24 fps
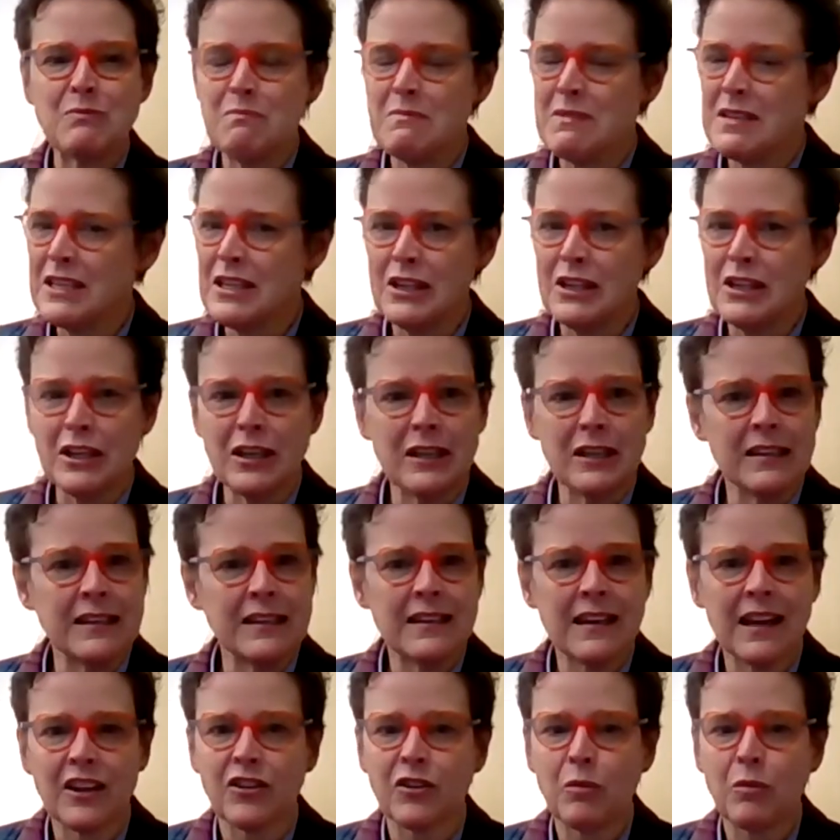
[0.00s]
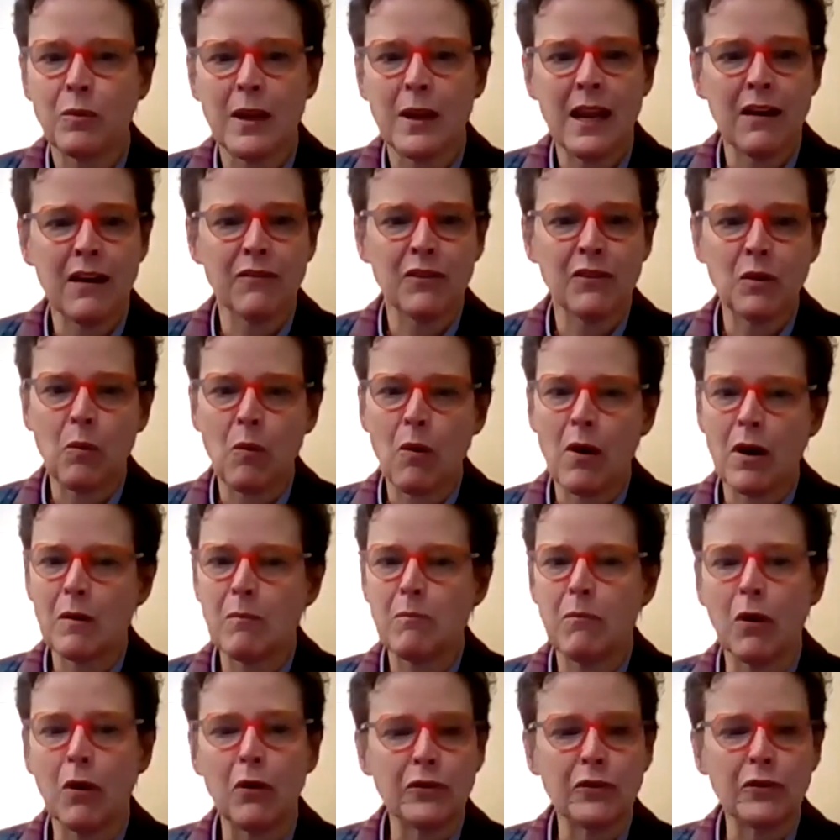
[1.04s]
Yes, we have to
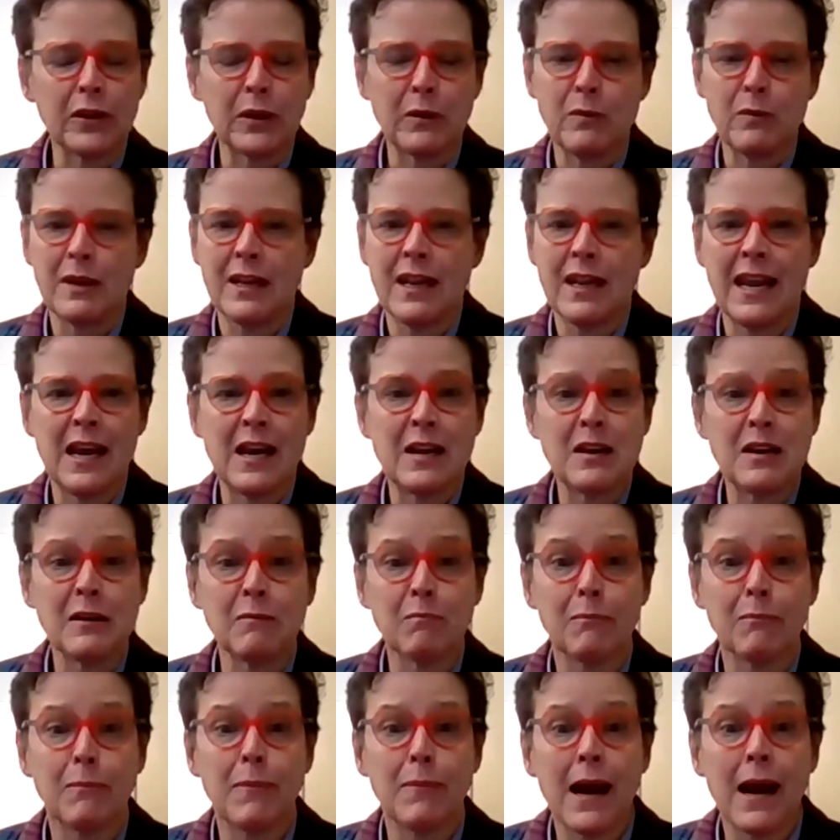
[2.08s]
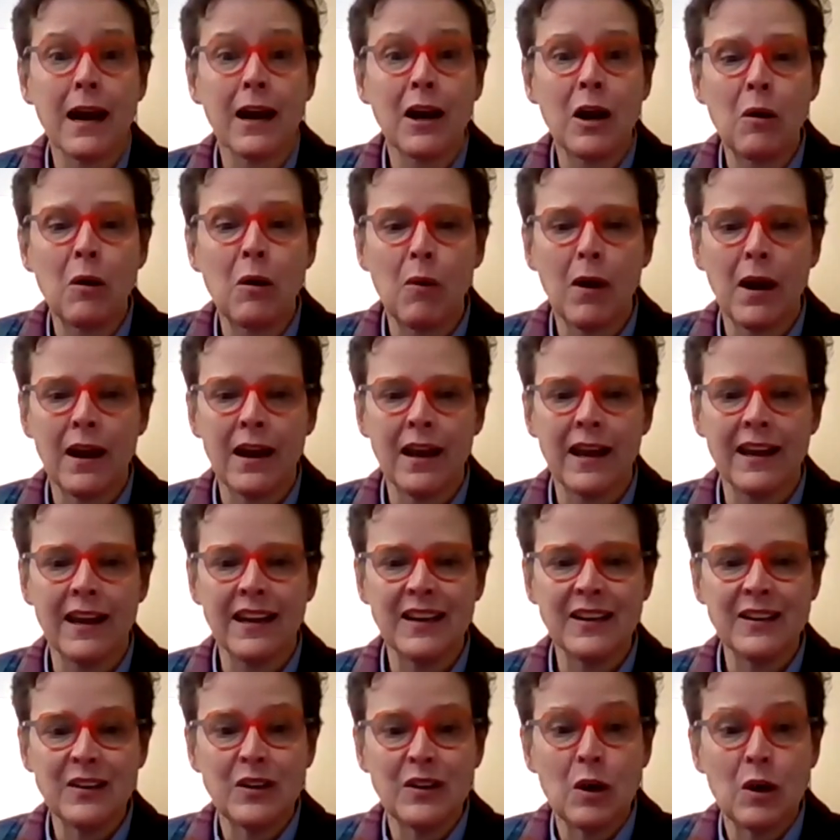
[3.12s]
walk boldly. We can't back
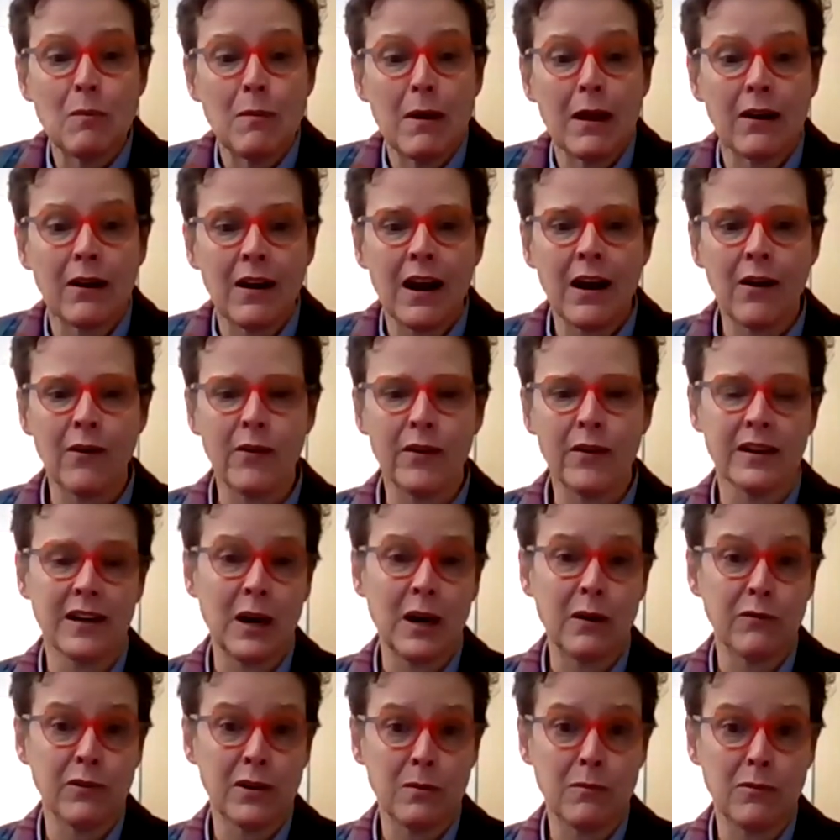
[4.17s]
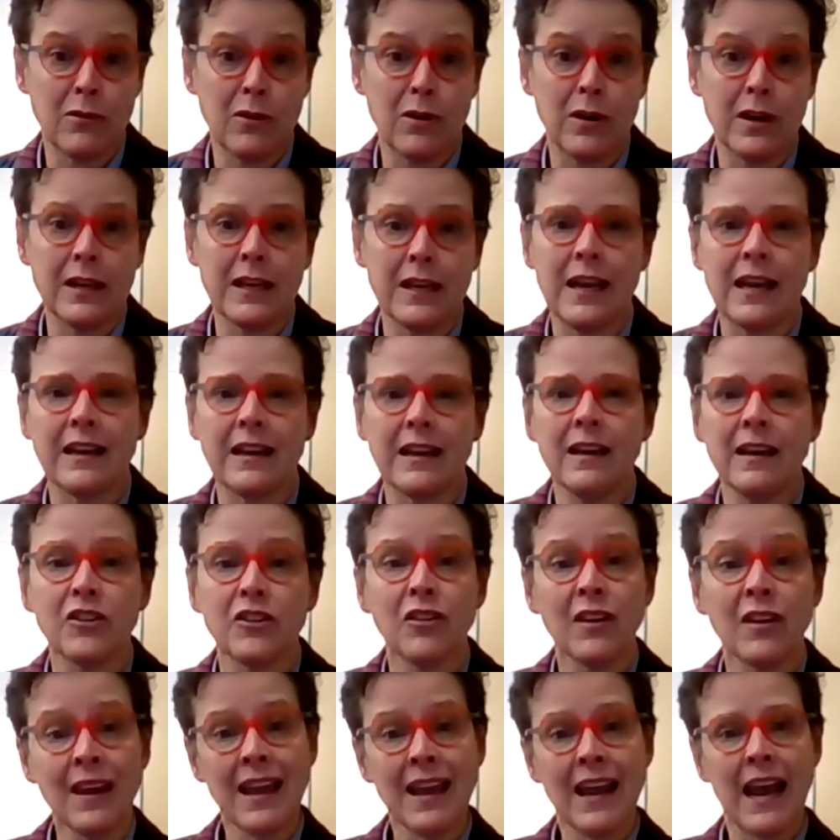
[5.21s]
away, no matter how uncomfortable it
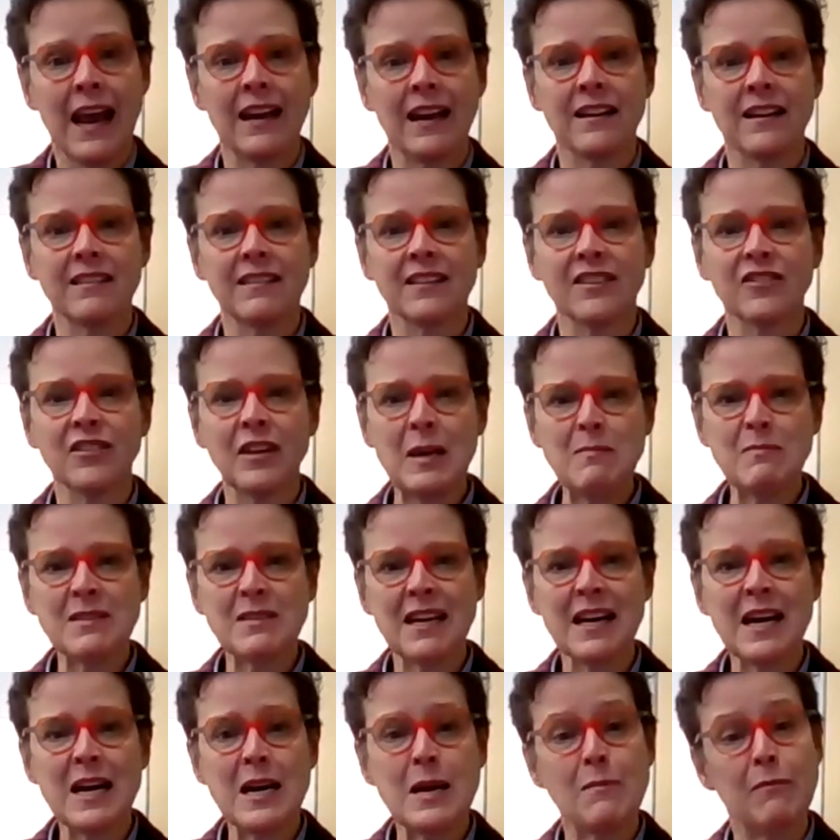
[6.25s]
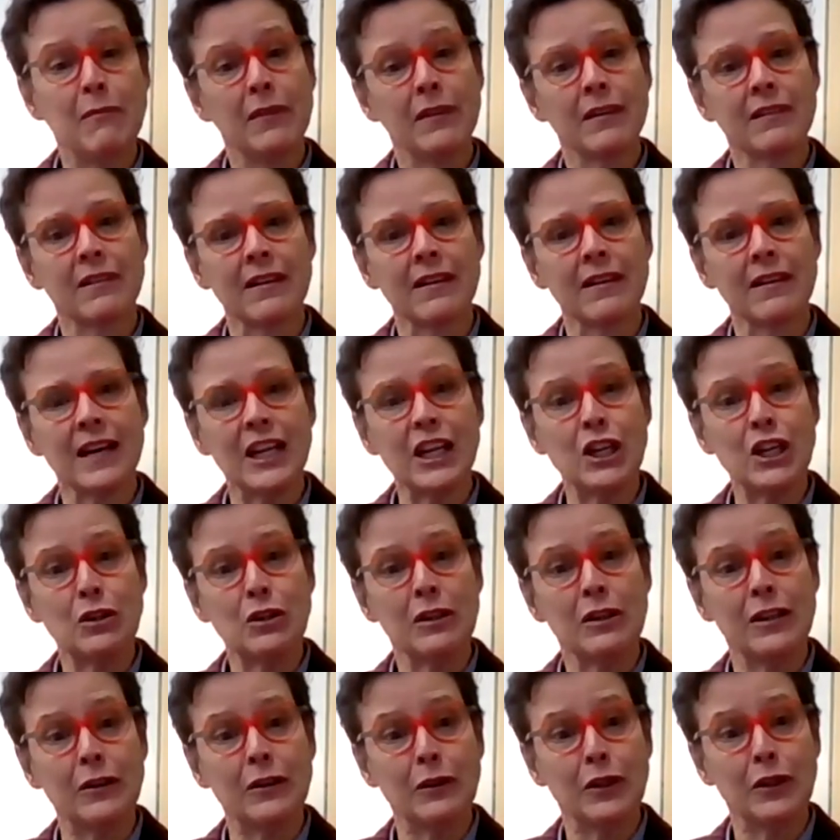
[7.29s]
gets. And at the same time,
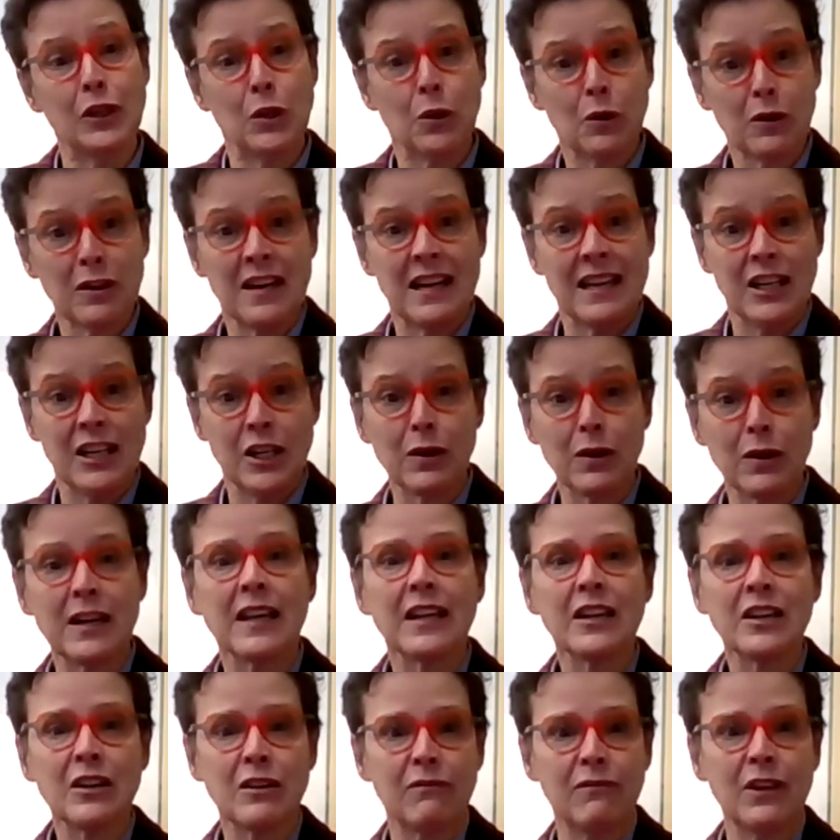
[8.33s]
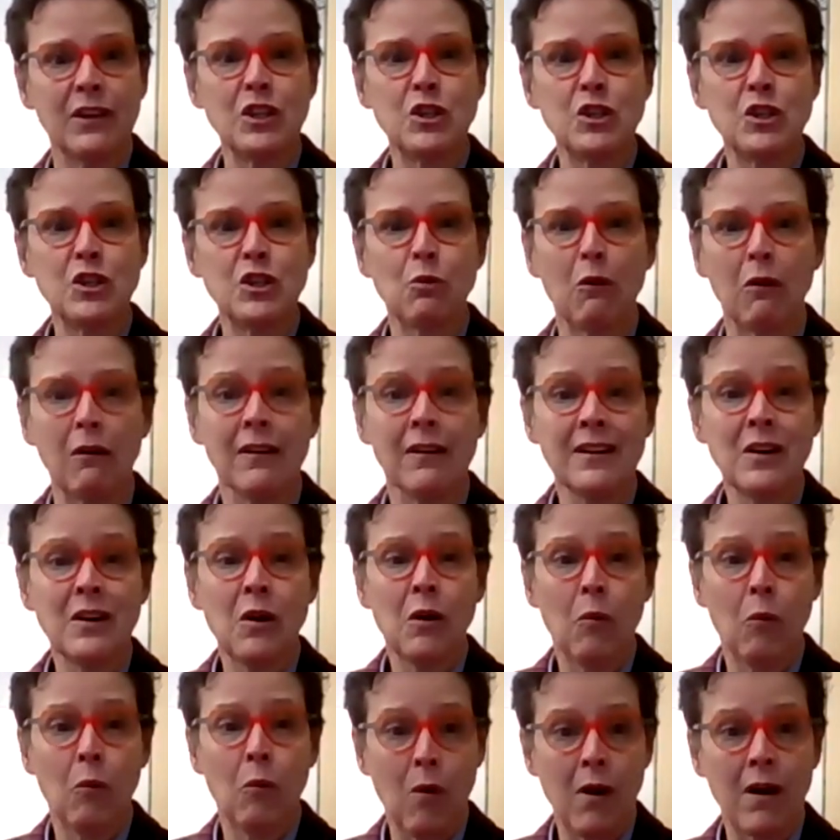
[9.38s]
you're an individual
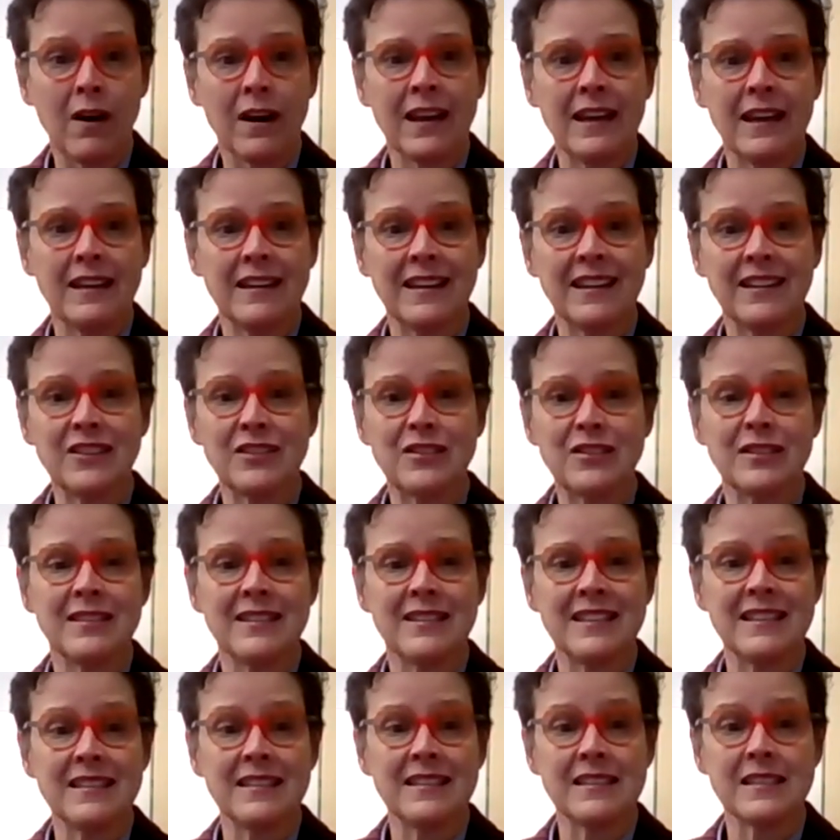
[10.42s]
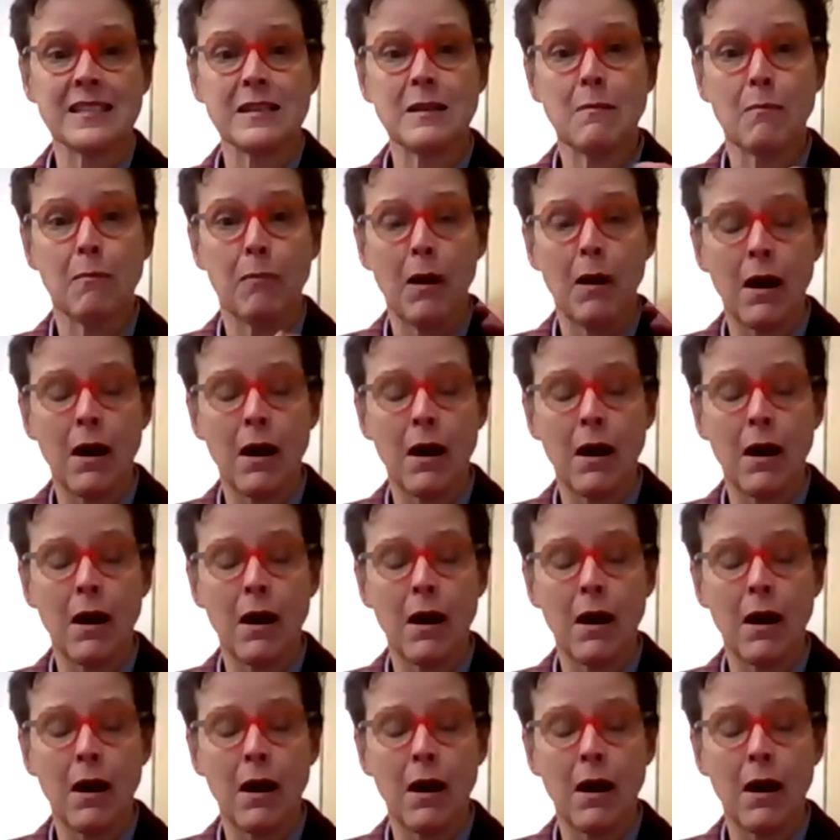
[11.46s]
walking into these